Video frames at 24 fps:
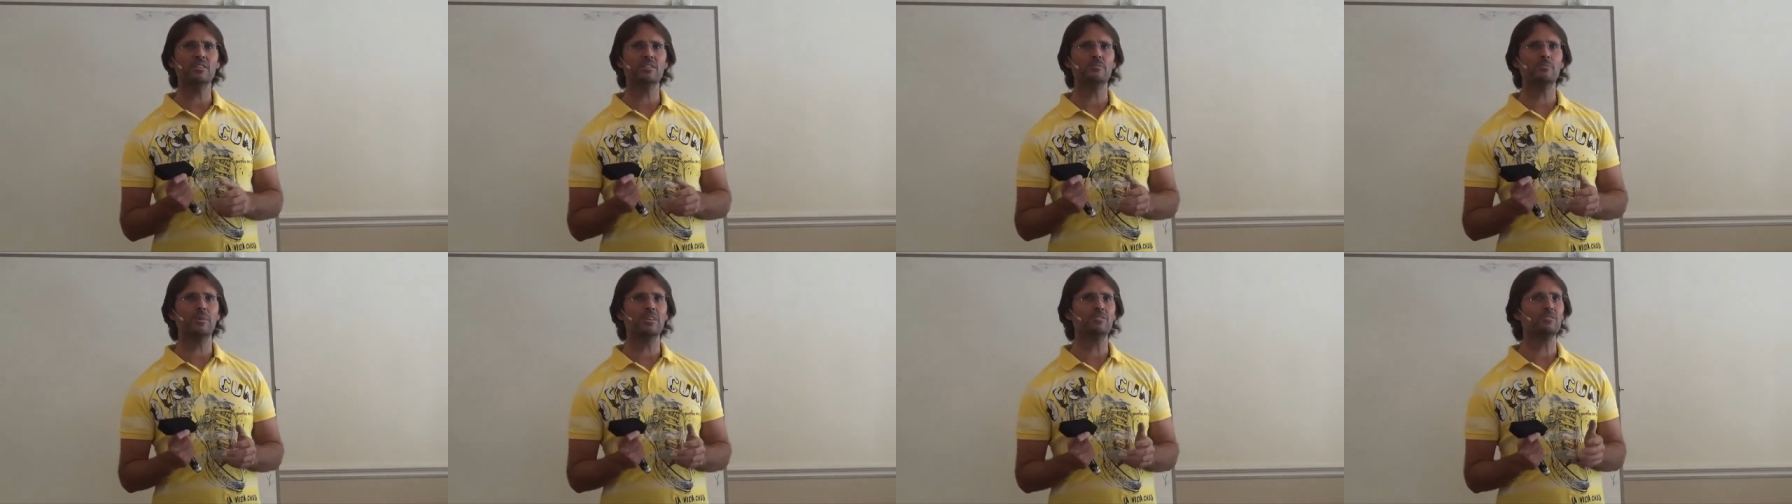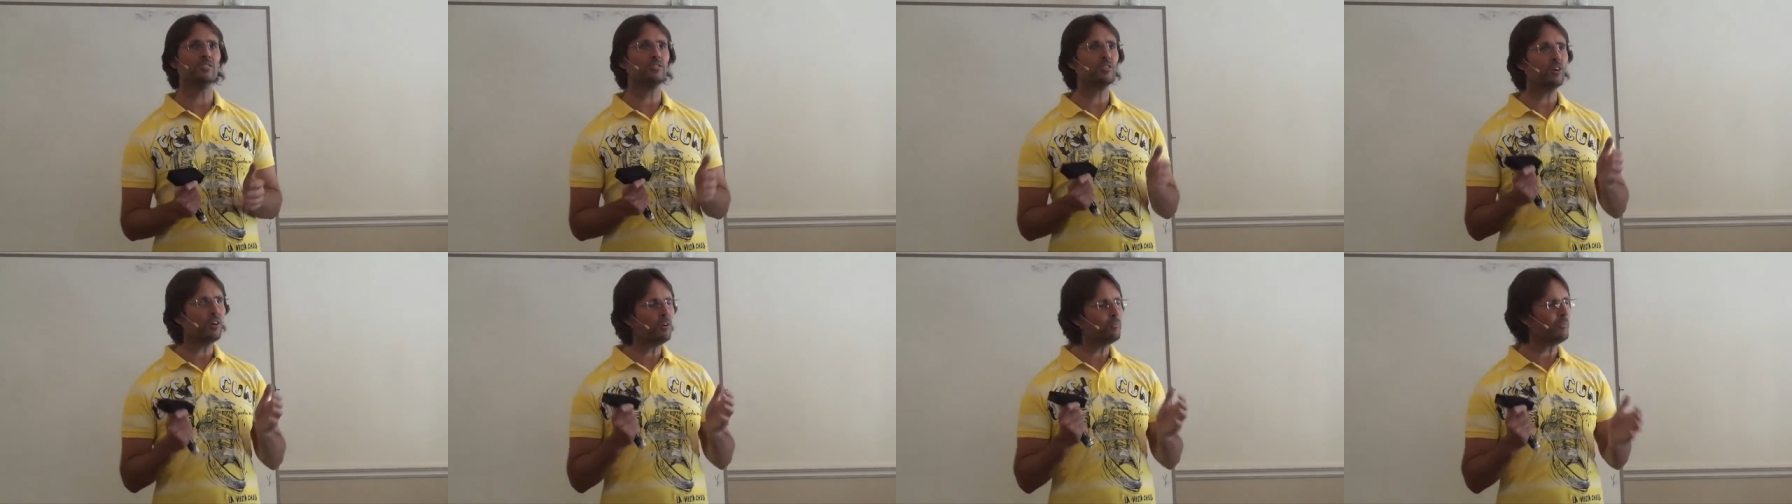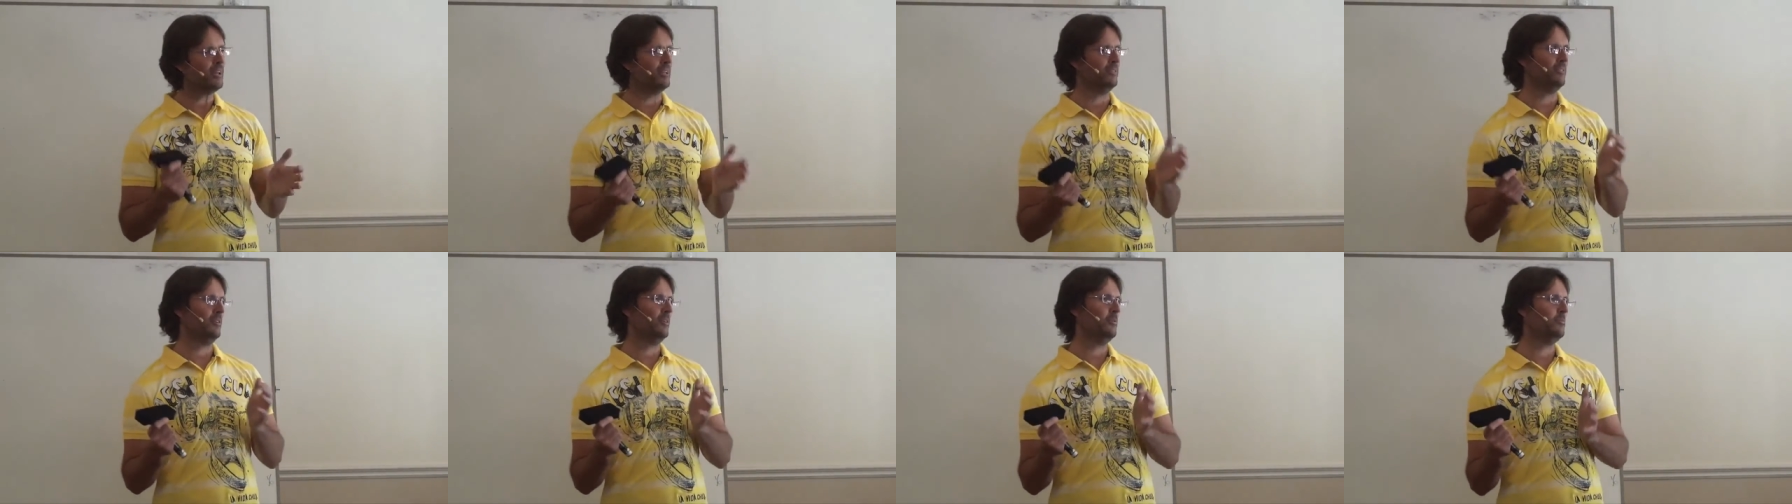them as a
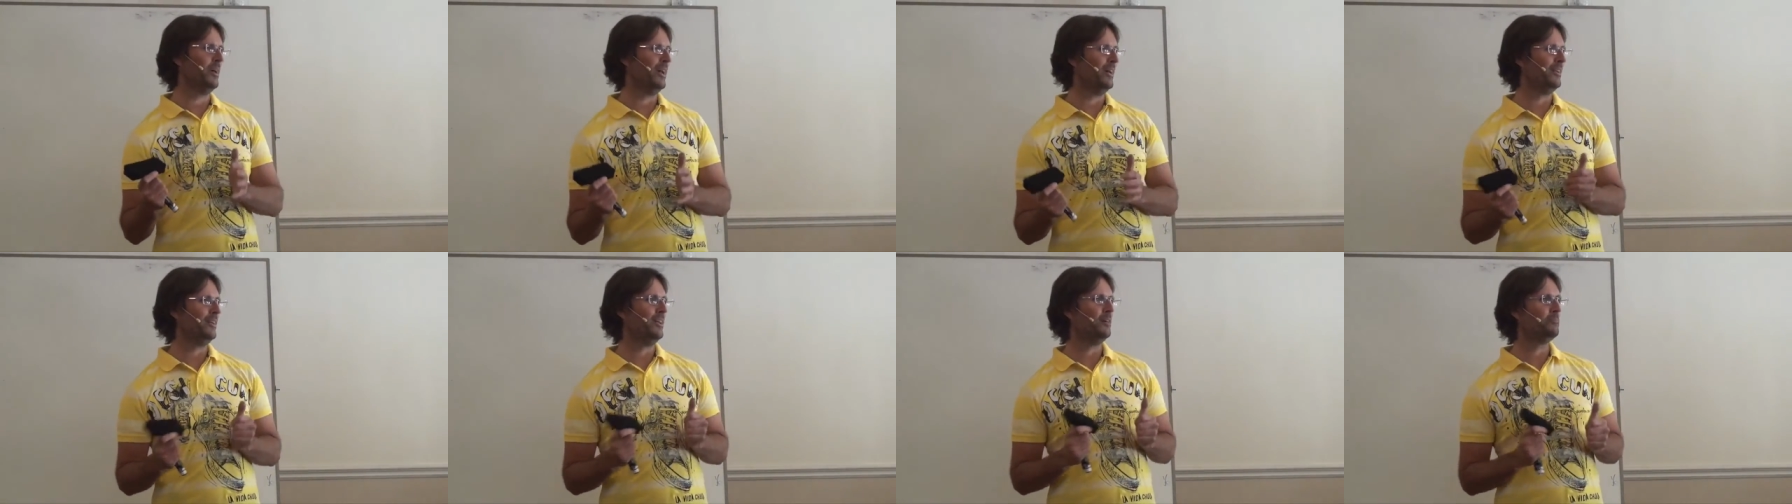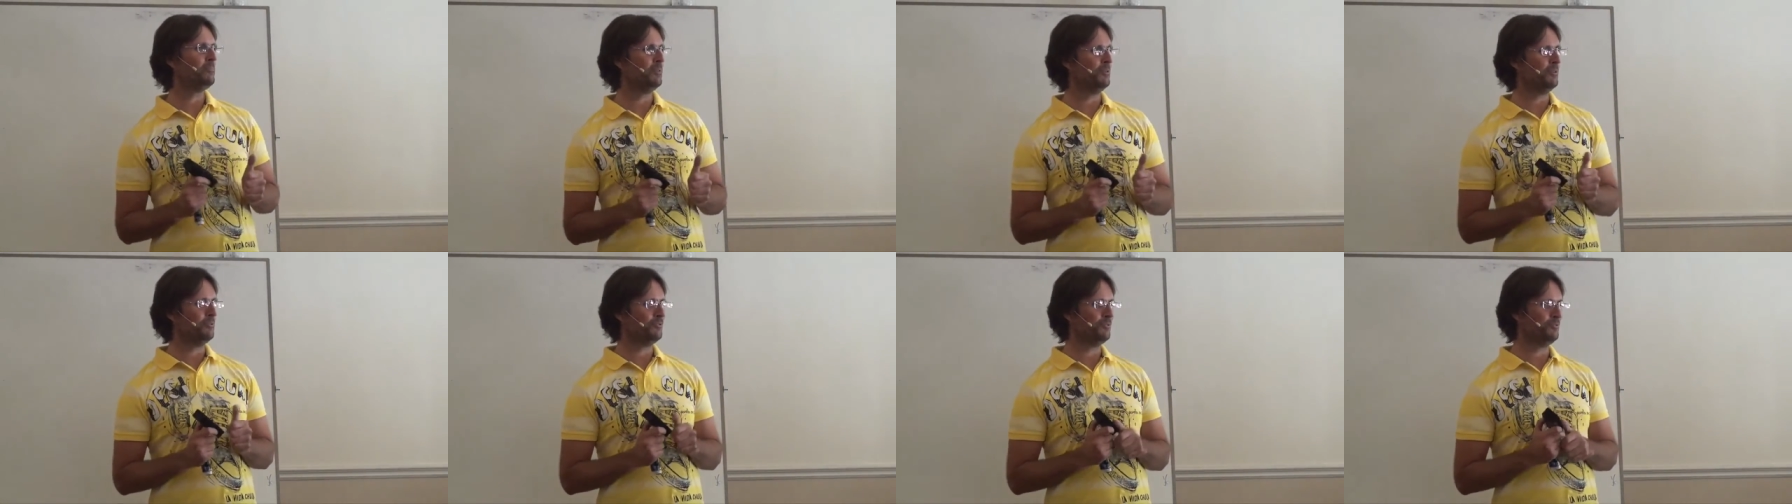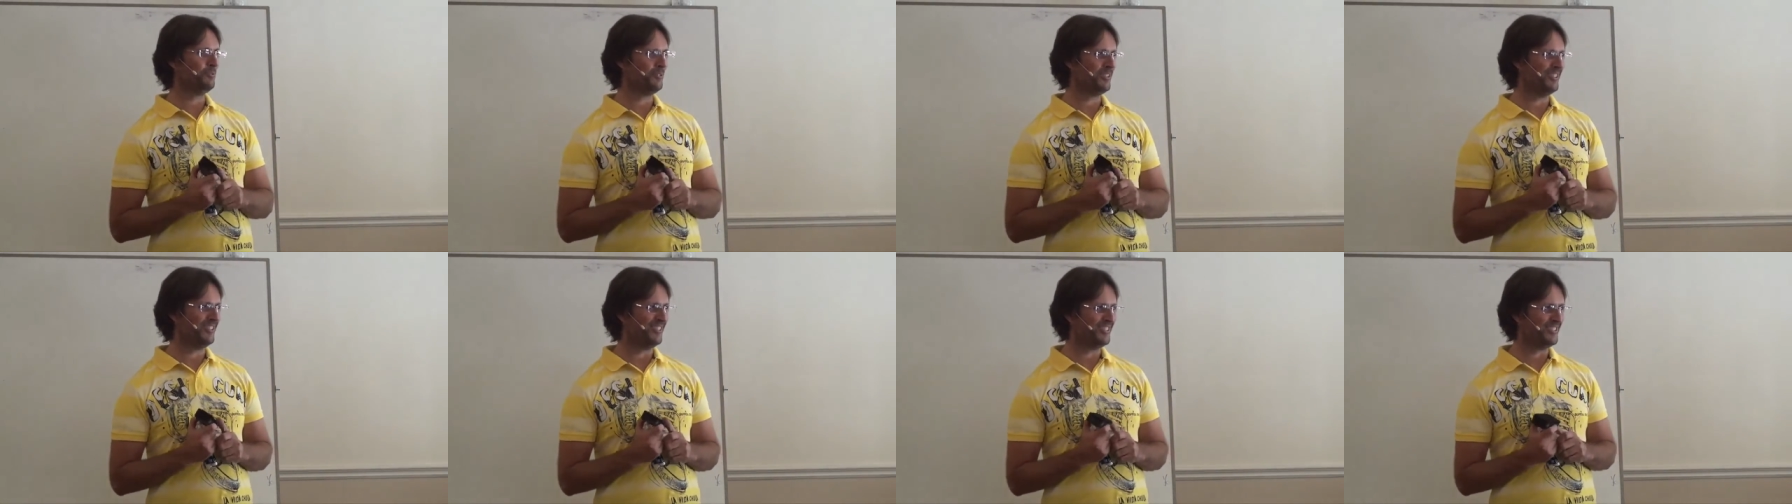comment about our
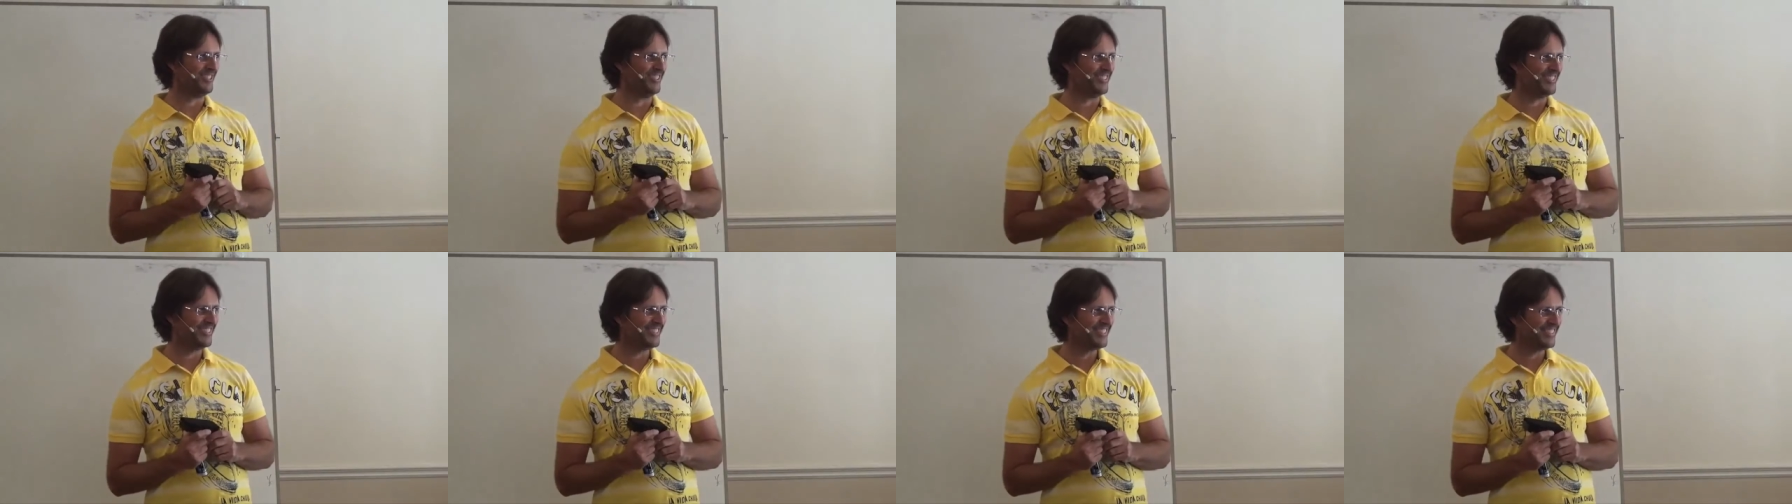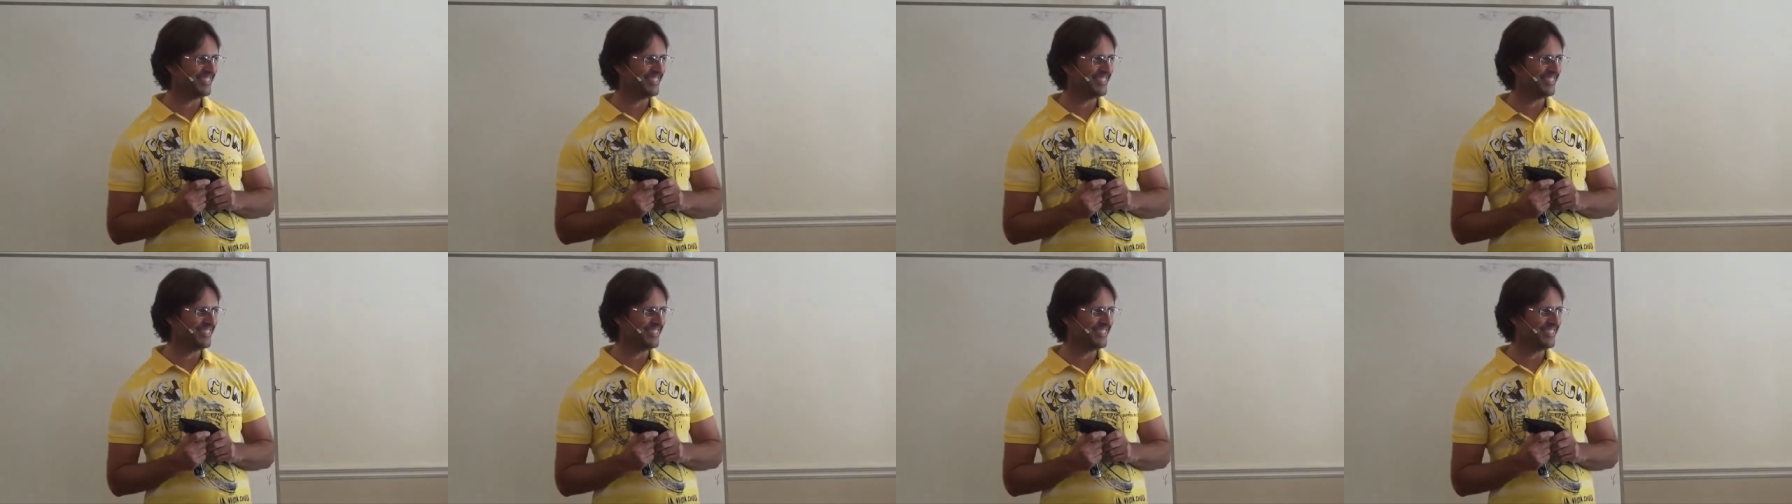personal condition.